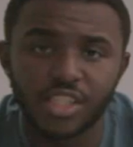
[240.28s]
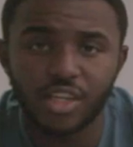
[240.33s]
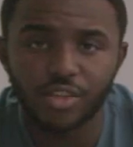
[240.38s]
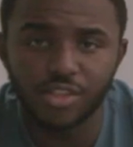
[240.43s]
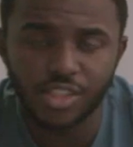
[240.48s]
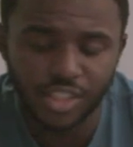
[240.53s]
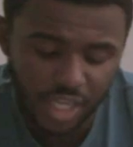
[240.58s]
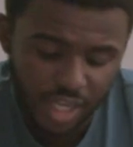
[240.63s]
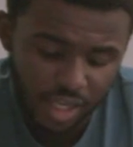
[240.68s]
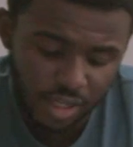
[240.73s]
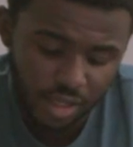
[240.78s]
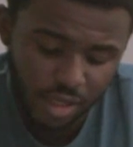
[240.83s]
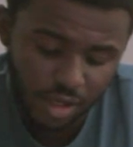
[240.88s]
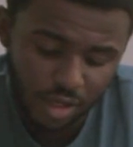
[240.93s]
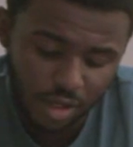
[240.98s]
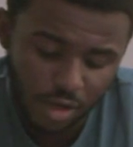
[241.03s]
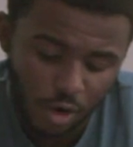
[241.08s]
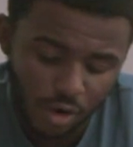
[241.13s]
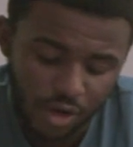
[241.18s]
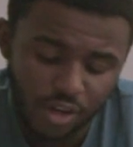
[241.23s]
an
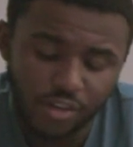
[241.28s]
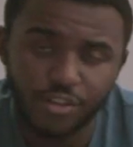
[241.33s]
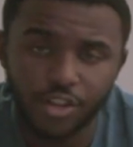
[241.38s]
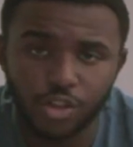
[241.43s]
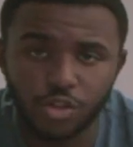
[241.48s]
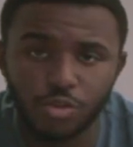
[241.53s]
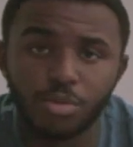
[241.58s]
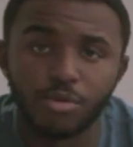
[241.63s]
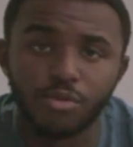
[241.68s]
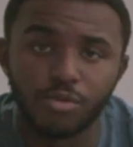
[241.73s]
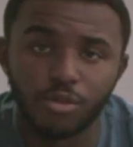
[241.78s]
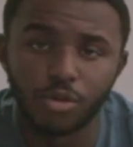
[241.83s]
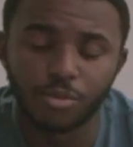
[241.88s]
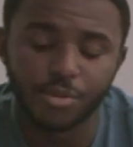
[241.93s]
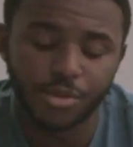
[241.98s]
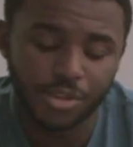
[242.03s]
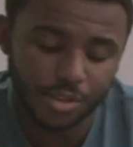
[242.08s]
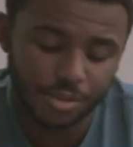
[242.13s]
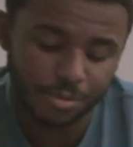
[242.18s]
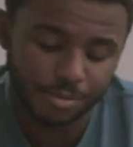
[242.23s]
outstanding individual
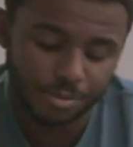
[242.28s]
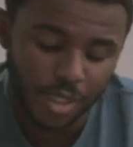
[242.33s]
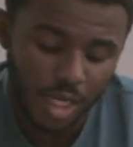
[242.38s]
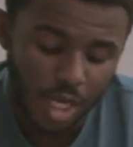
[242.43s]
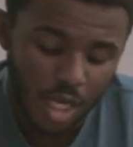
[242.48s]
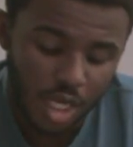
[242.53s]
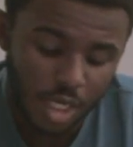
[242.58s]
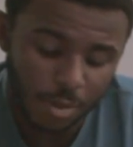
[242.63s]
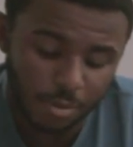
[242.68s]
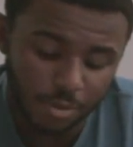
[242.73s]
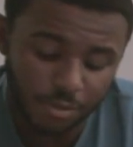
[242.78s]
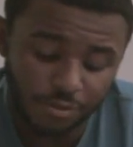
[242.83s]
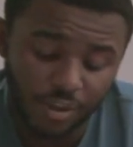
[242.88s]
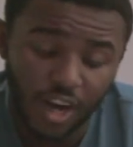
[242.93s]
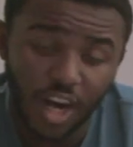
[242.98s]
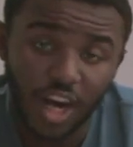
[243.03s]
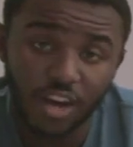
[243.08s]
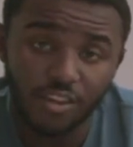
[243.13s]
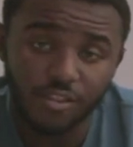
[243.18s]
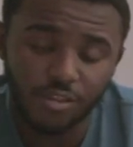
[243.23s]
performance. Number
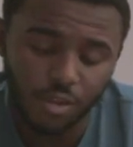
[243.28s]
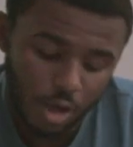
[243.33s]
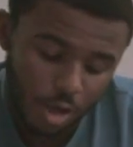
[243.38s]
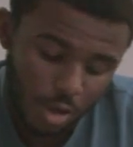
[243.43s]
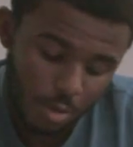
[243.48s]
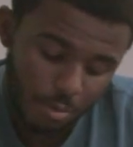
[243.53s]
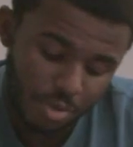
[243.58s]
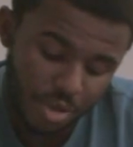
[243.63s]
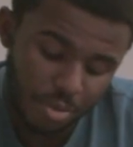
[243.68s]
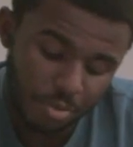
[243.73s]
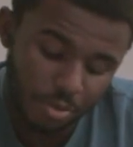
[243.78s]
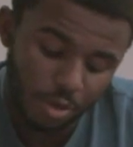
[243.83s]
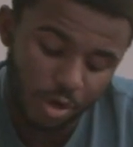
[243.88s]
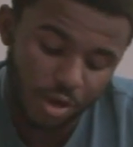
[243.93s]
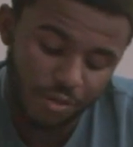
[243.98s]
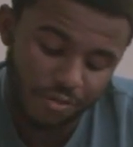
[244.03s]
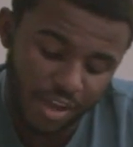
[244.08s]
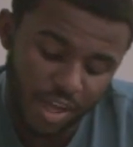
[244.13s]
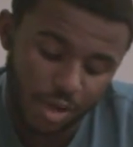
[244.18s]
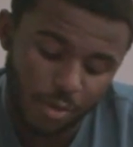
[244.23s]
5, people
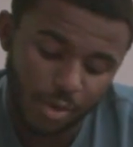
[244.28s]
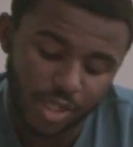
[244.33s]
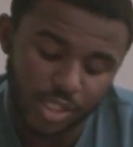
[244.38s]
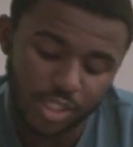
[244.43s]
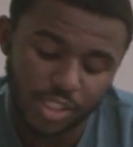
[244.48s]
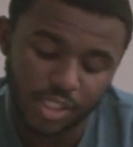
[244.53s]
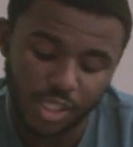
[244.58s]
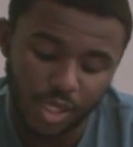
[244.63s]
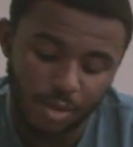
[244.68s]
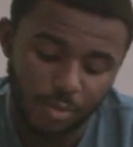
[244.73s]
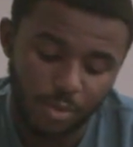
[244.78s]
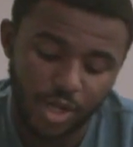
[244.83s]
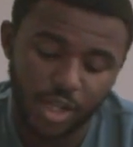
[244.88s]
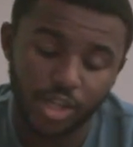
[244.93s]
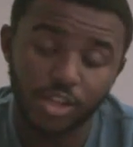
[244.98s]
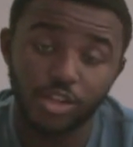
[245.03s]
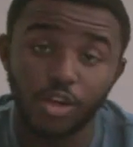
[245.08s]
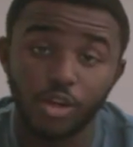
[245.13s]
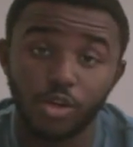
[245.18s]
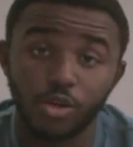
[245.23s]
are evaluated the same way
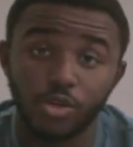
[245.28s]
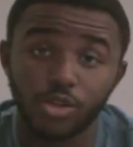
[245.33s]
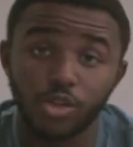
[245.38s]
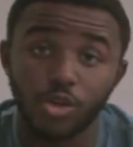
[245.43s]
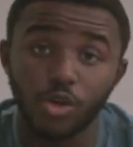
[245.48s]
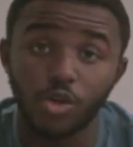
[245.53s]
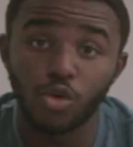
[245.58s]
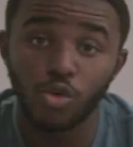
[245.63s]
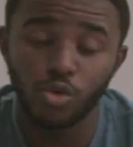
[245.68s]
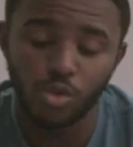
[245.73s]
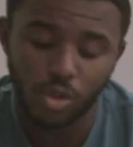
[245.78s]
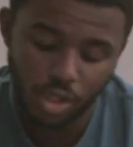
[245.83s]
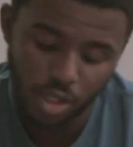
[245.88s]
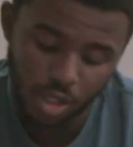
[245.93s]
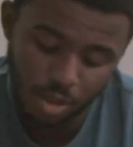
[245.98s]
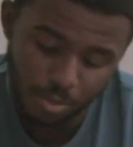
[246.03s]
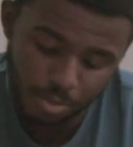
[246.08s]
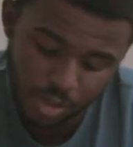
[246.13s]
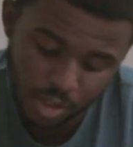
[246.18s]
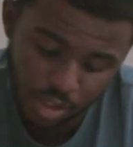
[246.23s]
as those whose
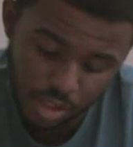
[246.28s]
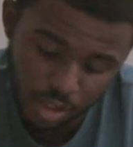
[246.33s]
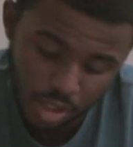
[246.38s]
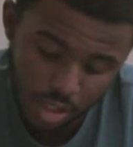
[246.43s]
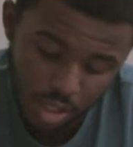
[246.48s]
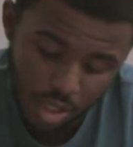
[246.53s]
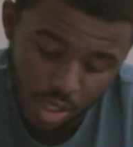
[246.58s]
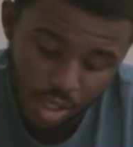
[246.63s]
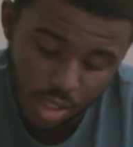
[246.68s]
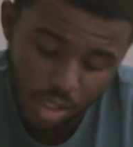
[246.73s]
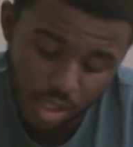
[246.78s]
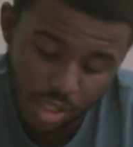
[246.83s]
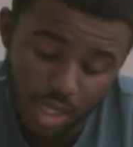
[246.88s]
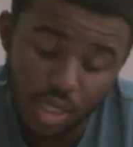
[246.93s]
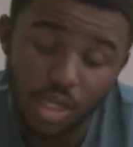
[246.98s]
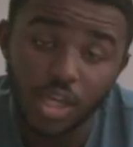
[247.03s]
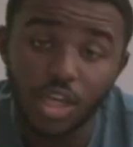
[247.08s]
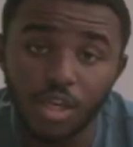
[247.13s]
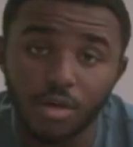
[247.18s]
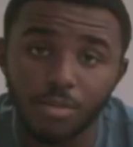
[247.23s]
company they
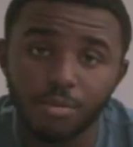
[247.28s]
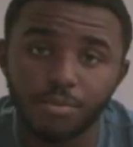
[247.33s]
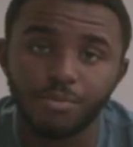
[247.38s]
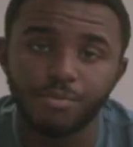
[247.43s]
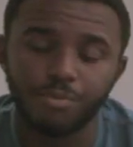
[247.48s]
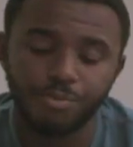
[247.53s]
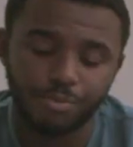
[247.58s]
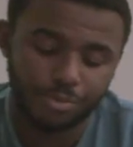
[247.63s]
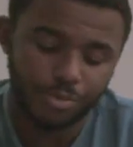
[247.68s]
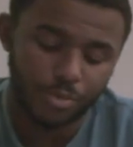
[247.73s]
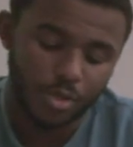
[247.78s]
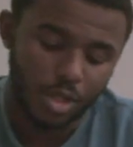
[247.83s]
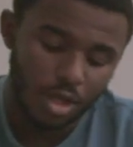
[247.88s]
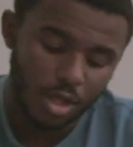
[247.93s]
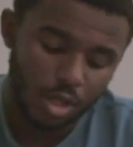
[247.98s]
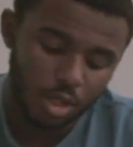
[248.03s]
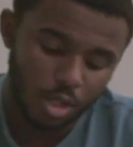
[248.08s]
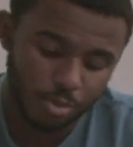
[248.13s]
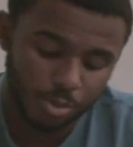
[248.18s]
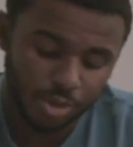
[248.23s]
keep.
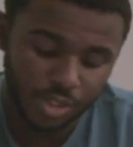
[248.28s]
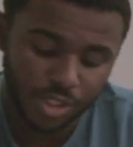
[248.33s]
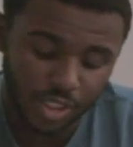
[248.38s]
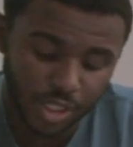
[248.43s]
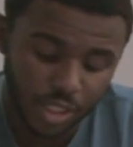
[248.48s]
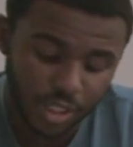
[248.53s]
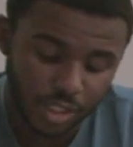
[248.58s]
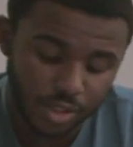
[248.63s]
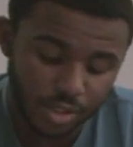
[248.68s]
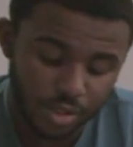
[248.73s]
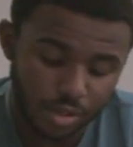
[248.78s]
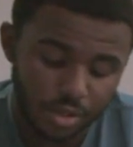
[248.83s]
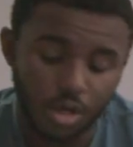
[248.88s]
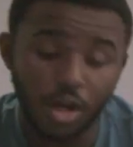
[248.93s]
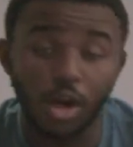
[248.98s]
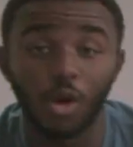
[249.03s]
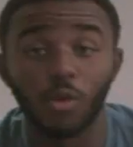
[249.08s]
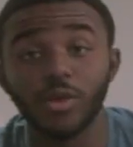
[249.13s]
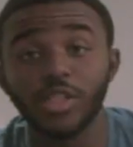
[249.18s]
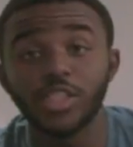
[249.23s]
Number 6,
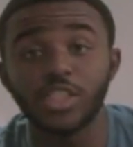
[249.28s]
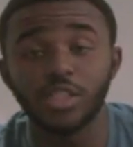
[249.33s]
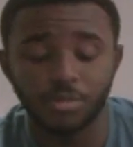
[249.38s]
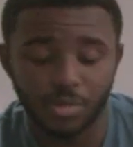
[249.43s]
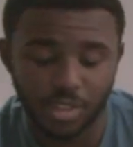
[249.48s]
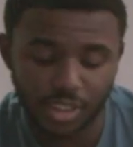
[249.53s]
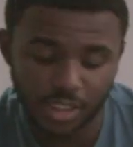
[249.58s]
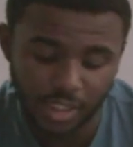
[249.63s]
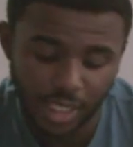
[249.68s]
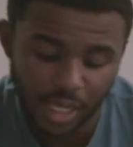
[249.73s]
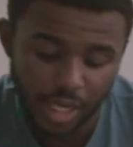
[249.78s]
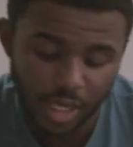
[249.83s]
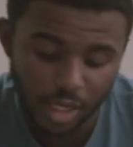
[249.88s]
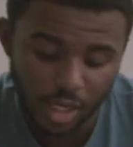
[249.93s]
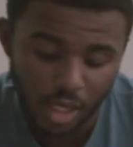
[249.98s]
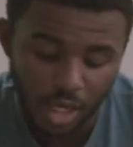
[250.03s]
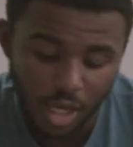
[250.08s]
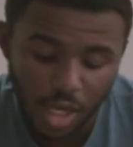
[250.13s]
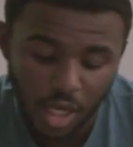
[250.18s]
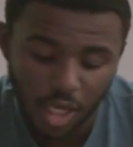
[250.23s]
a recent mistake
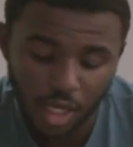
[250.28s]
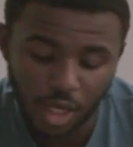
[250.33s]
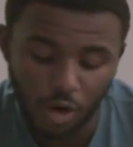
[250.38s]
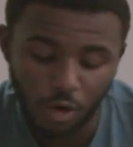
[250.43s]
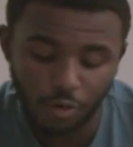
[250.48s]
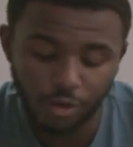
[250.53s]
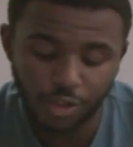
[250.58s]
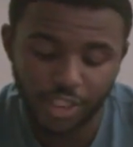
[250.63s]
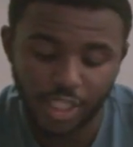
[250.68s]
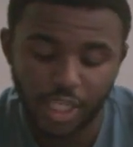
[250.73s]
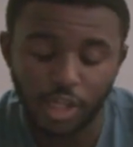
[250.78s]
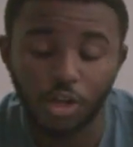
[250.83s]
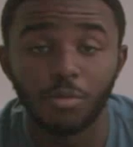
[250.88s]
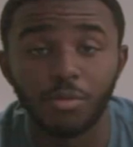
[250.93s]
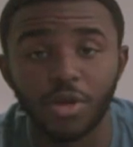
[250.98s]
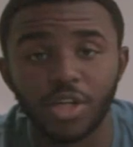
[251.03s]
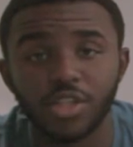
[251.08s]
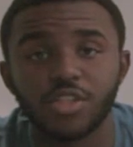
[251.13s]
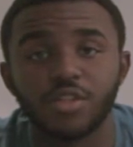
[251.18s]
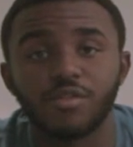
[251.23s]
can overshadow
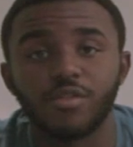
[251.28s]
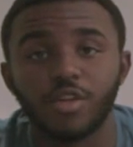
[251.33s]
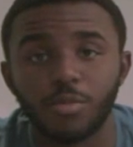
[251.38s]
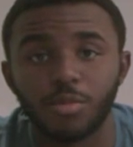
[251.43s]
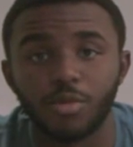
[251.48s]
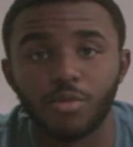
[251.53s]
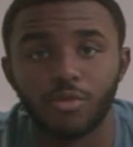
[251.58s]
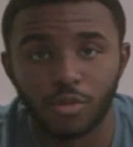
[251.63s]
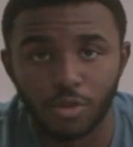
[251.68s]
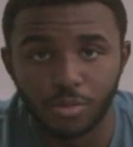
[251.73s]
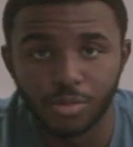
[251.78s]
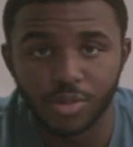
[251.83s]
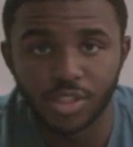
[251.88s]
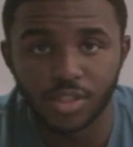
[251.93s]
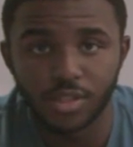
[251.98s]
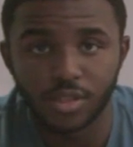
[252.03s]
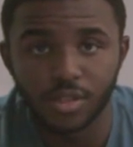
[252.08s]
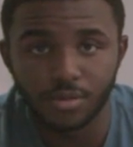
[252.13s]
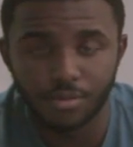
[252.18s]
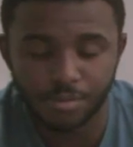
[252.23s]
months of good
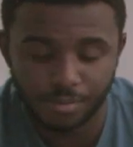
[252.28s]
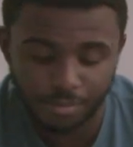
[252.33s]
performances.